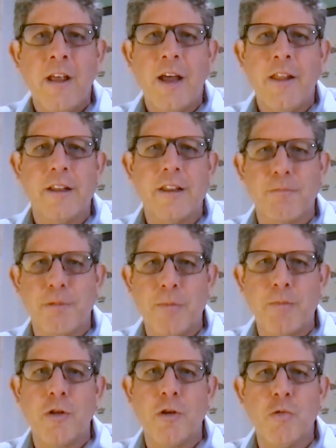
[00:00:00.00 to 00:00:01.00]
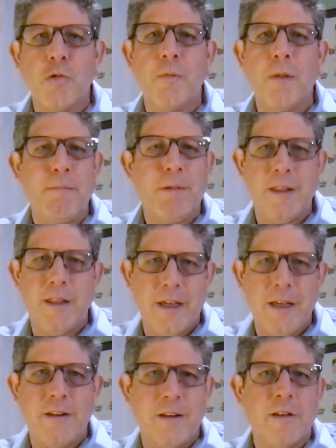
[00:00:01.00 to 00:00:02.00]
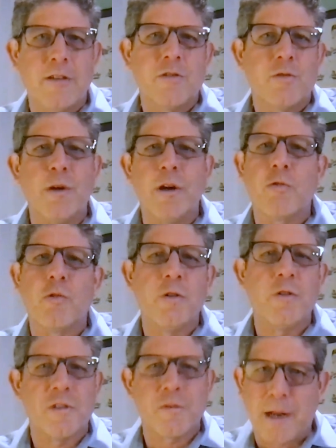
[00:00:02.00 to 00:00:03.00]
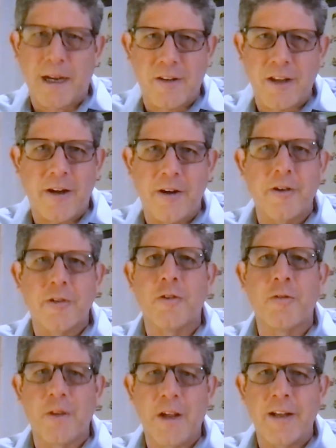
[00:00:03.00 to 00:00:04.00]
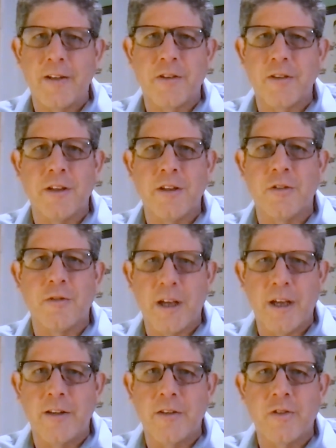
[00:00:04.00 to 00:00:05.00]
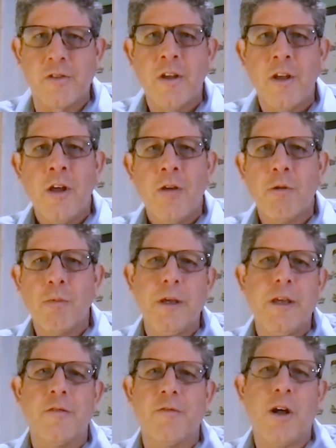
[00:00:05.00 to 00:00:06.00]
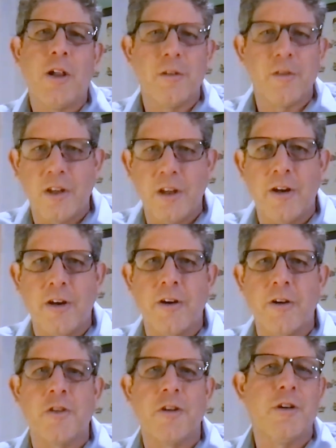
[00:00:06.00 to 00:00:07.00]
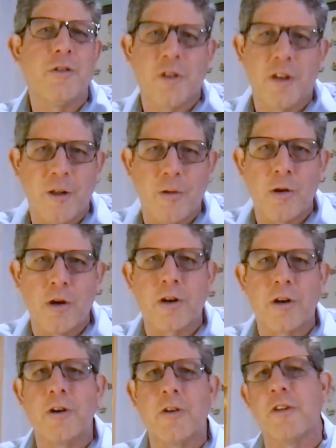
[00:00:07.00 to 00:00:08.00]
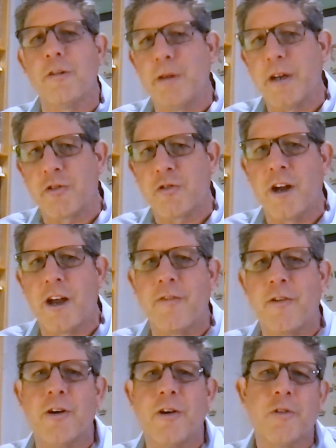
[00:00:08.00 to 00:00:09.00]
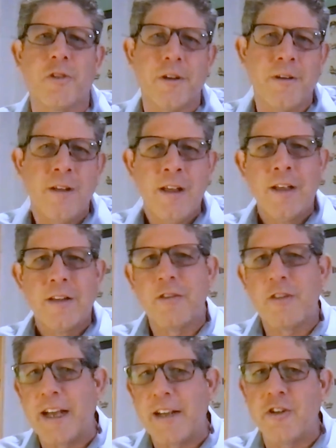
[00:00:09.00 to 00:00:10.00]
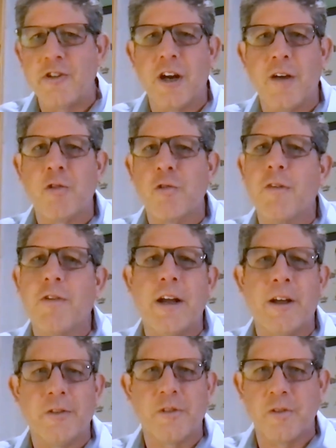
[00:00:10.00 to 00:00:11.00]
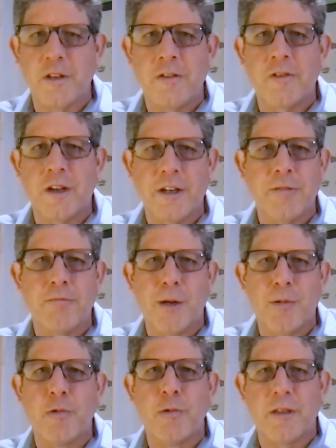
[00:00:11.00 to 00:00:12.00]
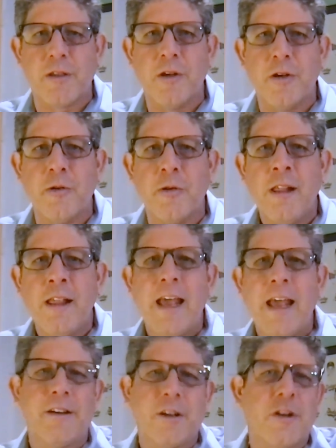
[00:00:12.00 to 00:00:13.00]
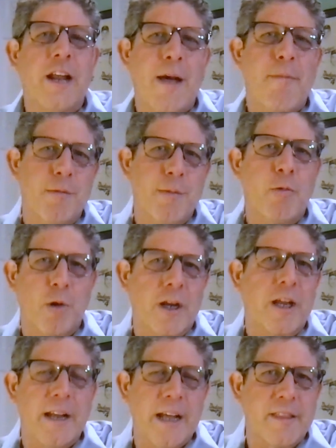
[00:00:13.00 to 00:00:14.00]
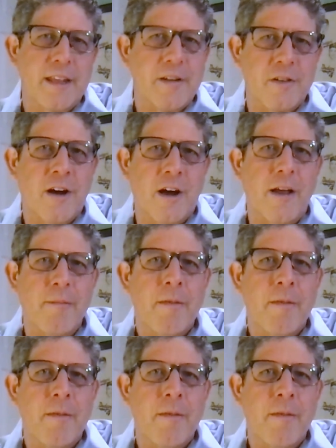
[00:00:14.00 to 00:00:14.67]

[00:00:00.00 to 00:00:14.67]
I think the people who will be the quote-unquote spectators or fans at these events will be the volunteers and hotel workers and the bus drivers and the taxi drivers, whoever else is inside the bubble with you and doesn't happen to be working at that time.